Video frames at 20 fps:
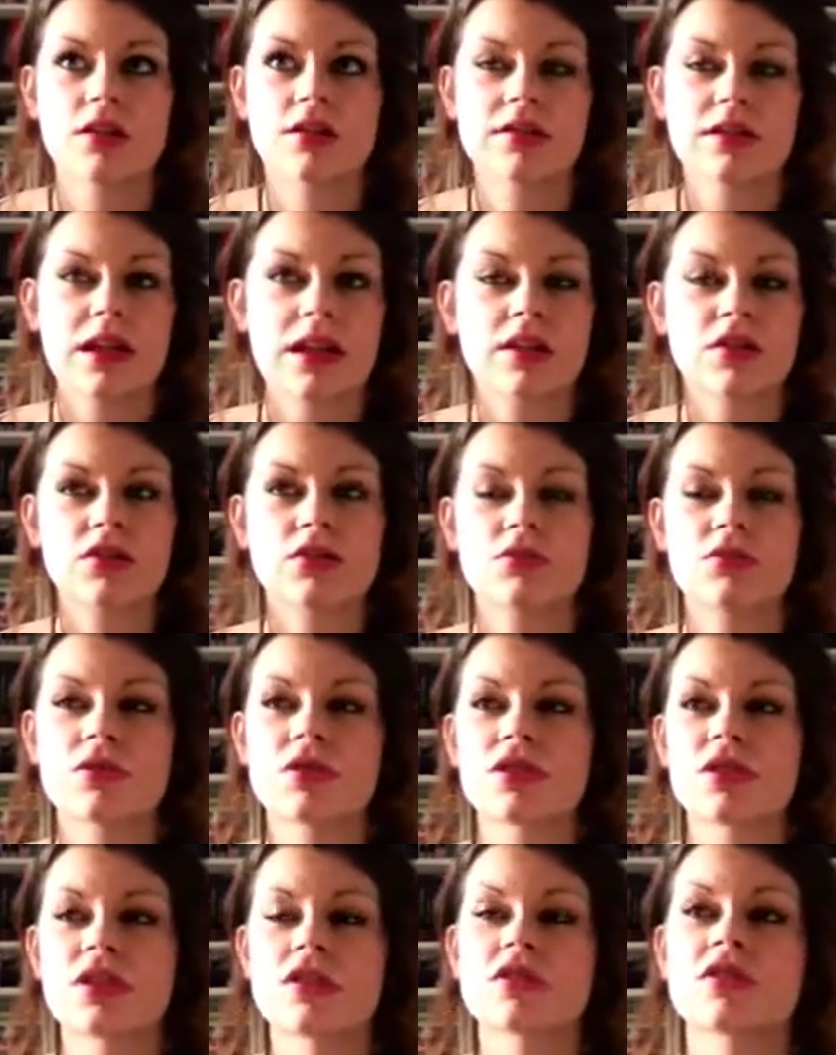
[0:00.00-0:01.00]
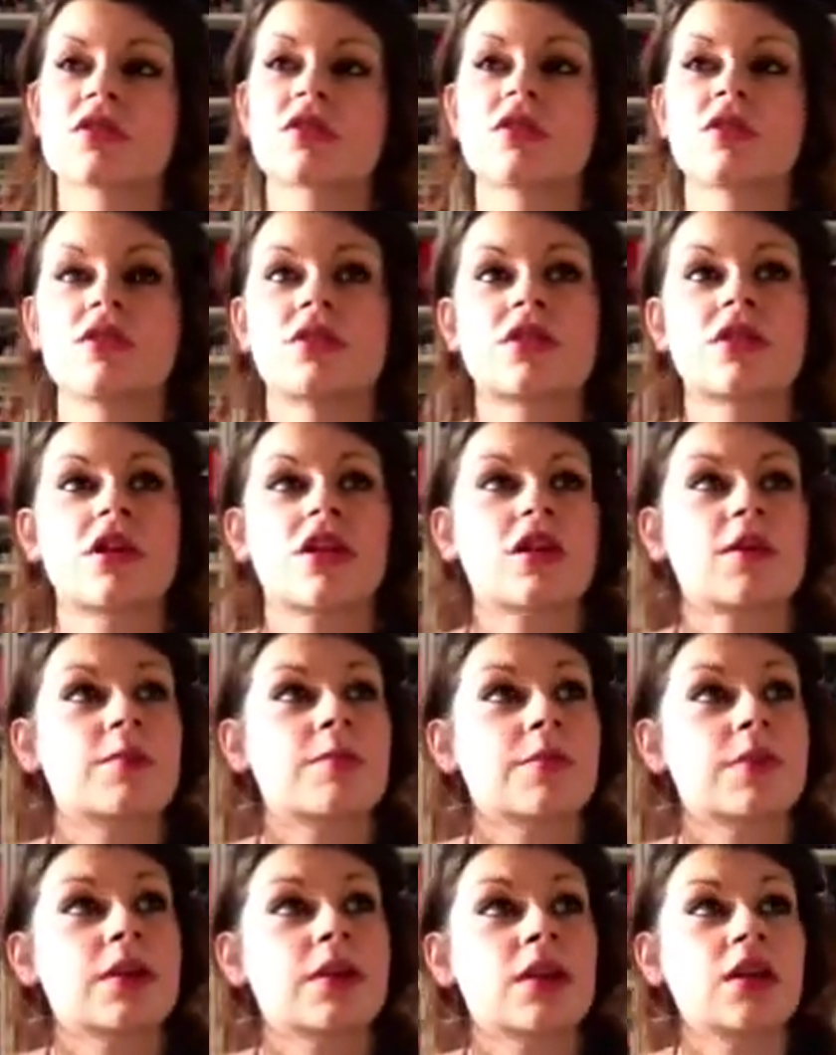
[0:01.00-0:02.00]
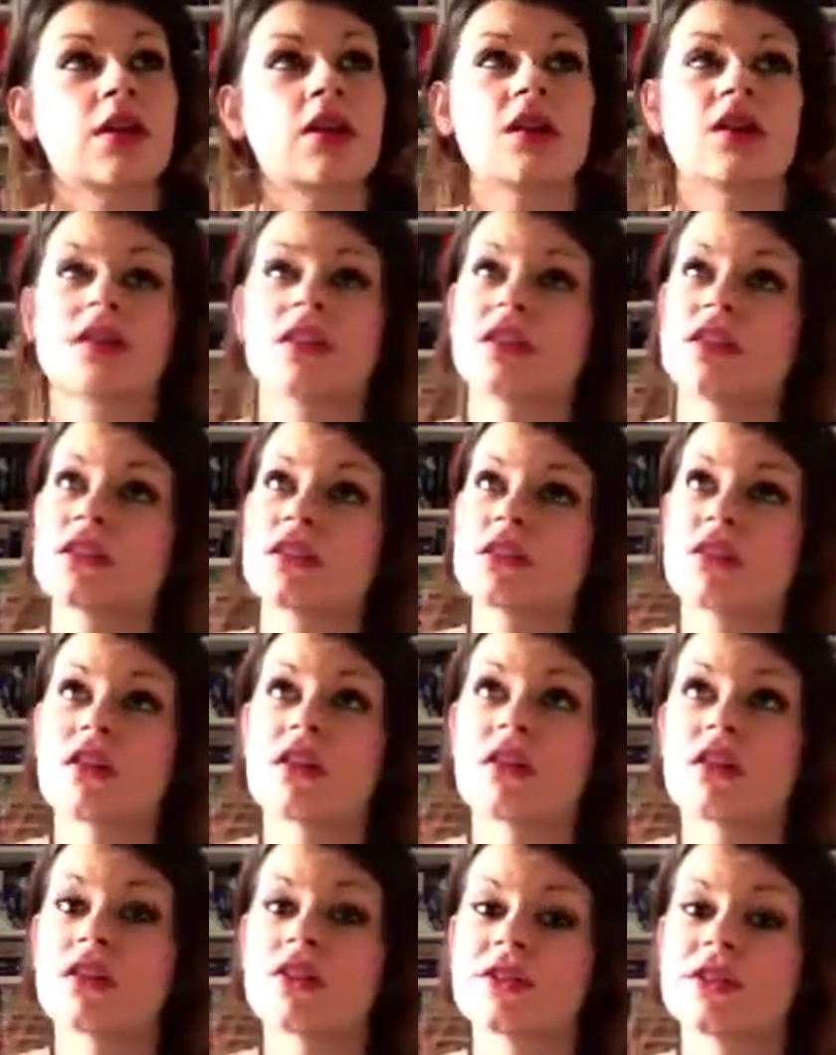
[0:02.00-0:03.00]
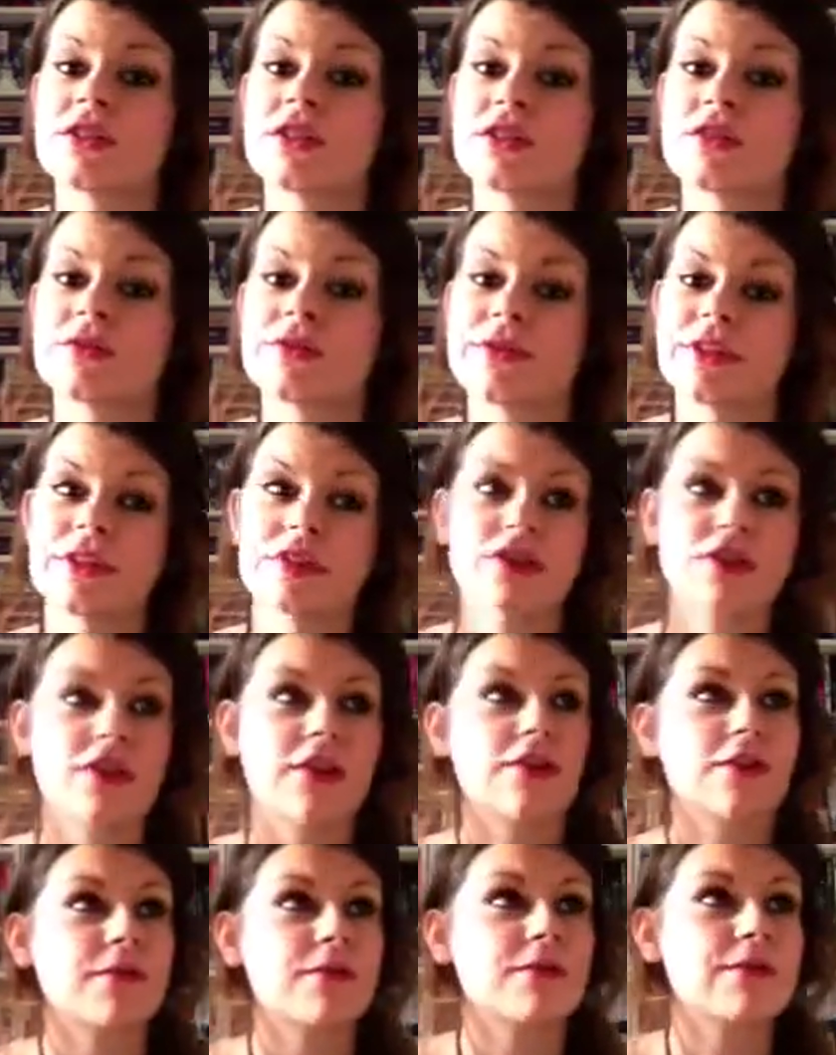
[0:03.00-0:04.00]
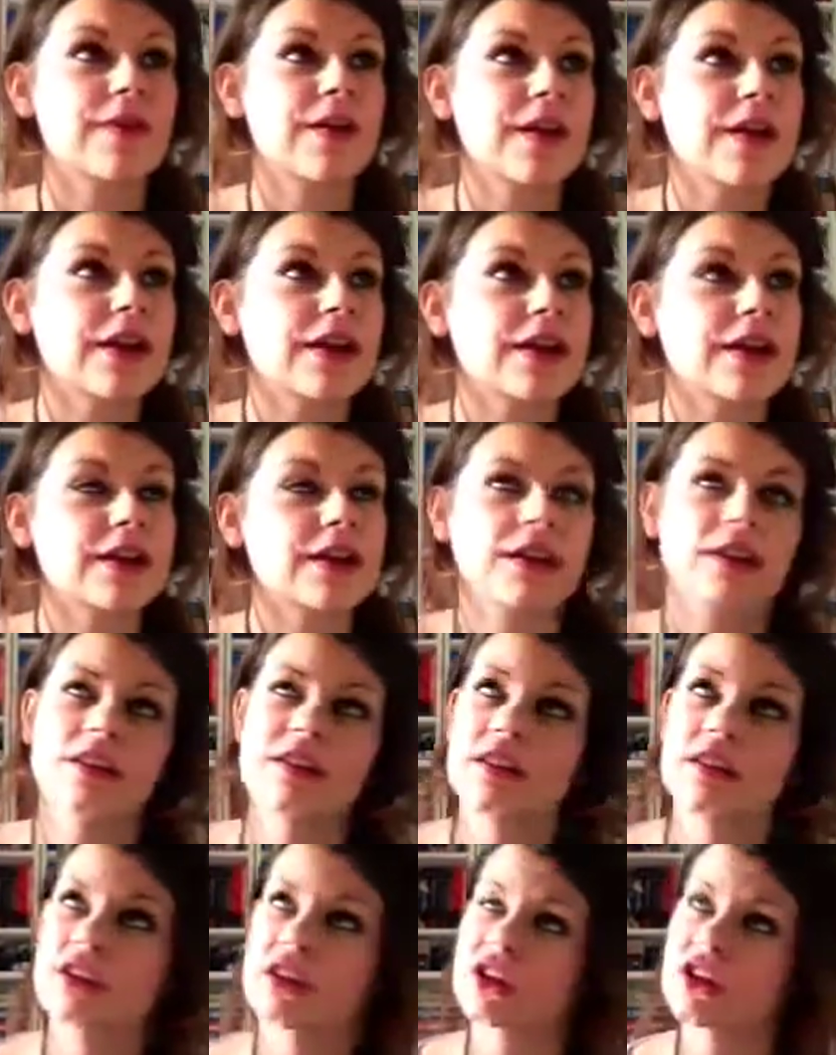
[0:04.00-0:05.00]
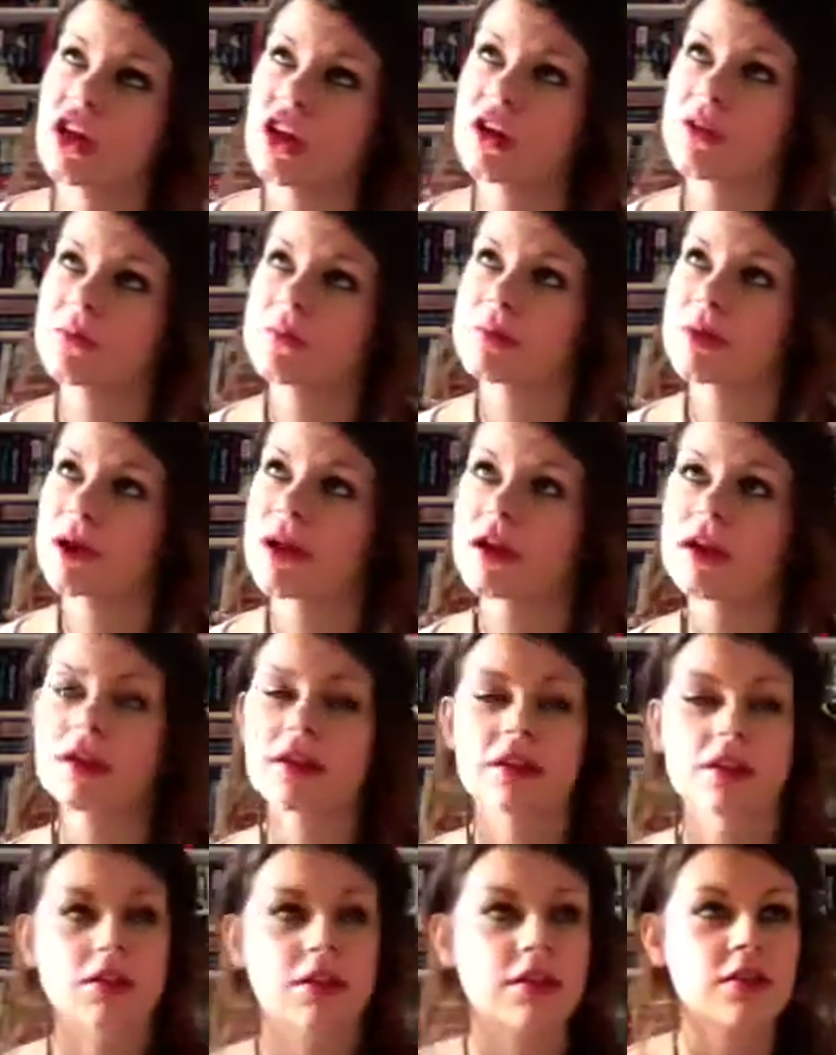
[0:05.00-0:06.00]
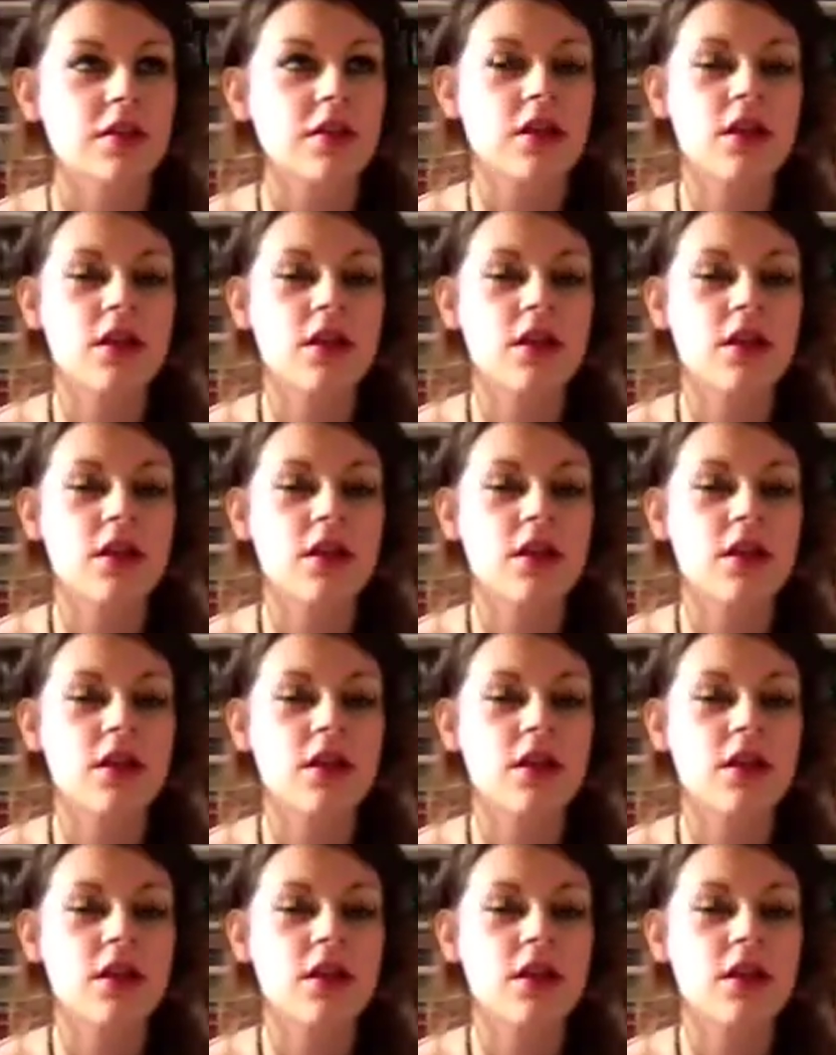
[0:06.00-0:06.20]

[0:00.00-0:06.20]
Daniel would just turn up and then they'd argue and then go away and then come back, and